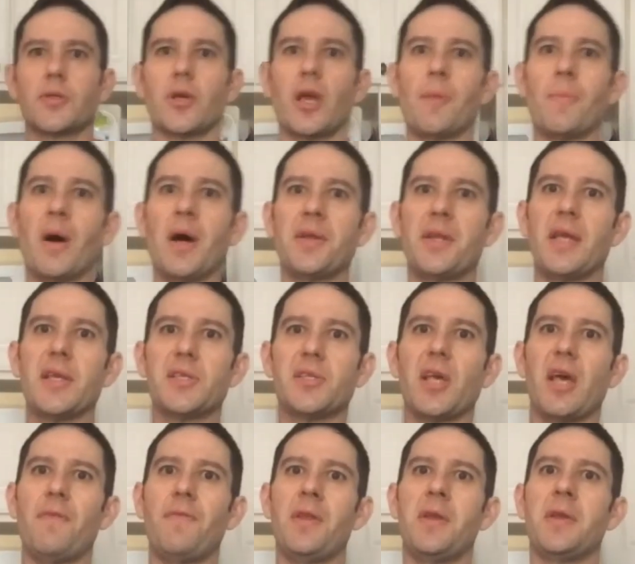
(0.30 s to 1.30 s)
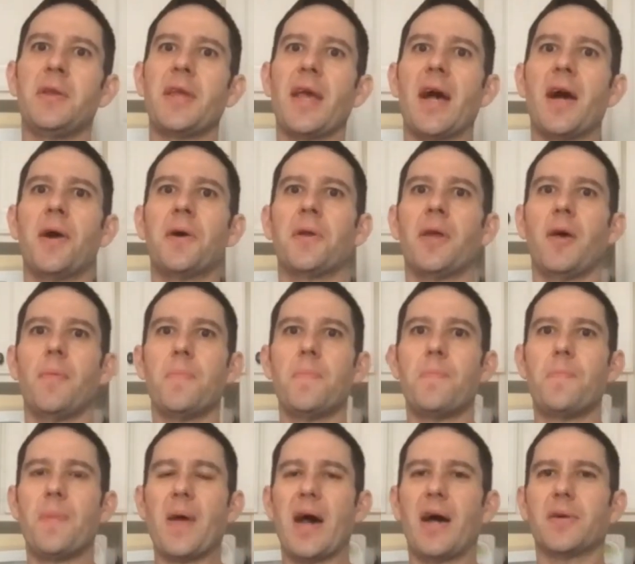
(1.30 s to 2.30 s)
So I'm on day seven, down
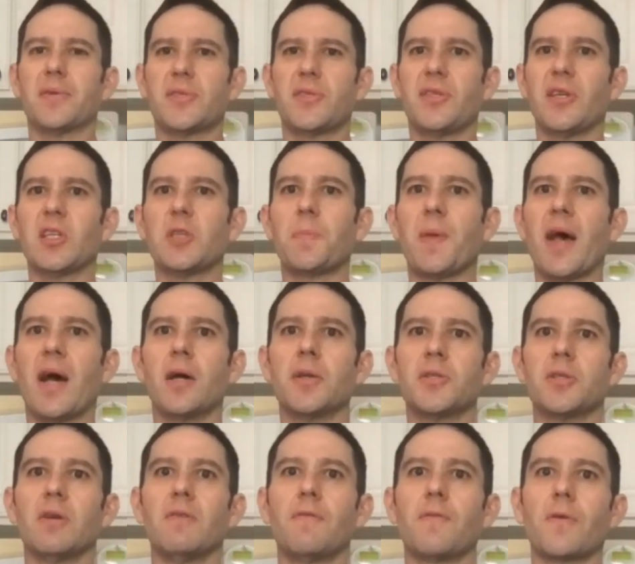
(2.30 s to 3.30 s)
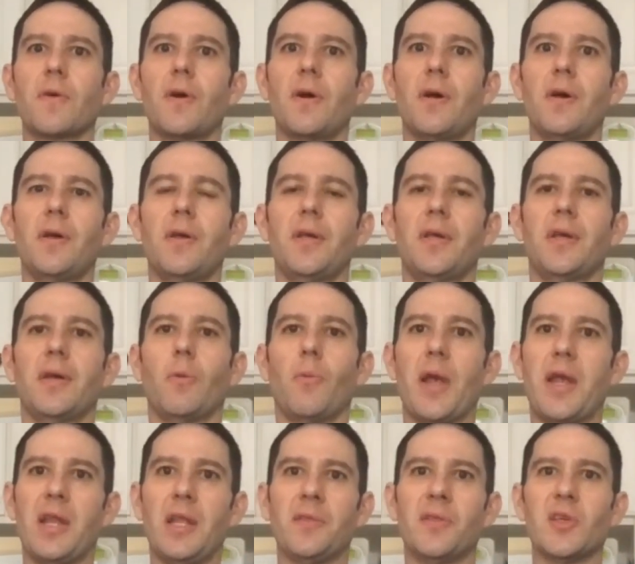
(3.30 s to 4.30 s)
about six pounds overall.
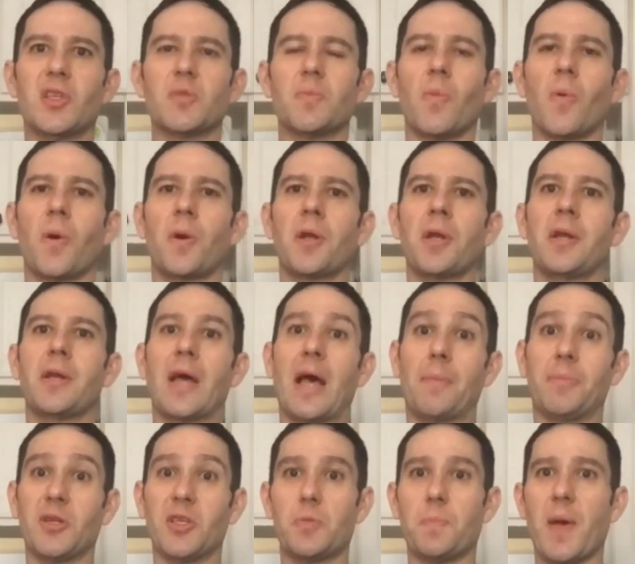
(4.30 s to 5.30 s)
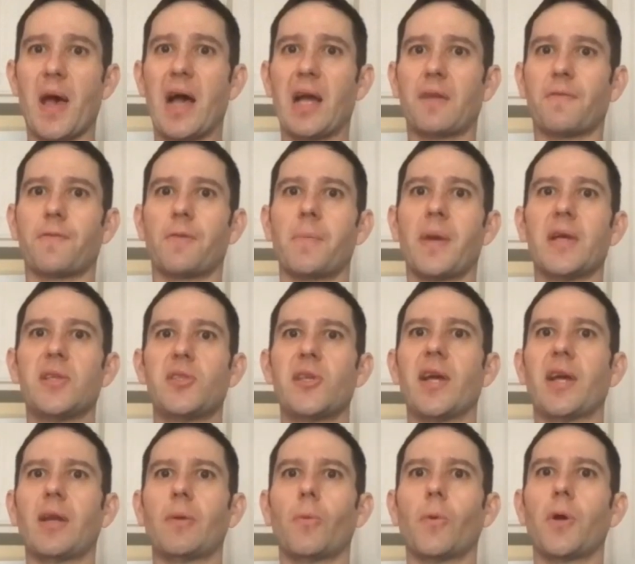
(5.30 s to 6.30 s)
Weighed in this morning. I'm just back from my
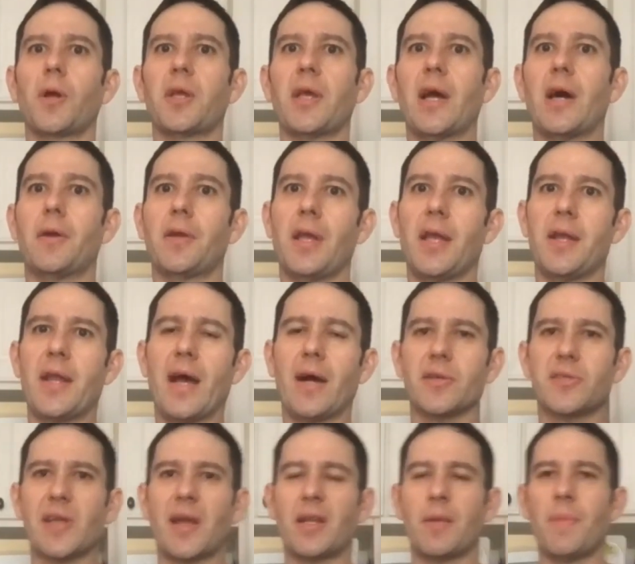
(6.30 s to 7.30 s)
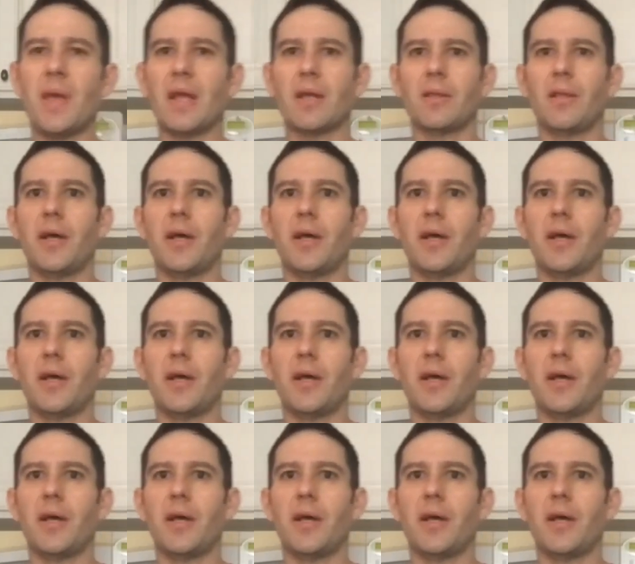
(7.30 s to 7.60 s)
second workout, and now it's time to make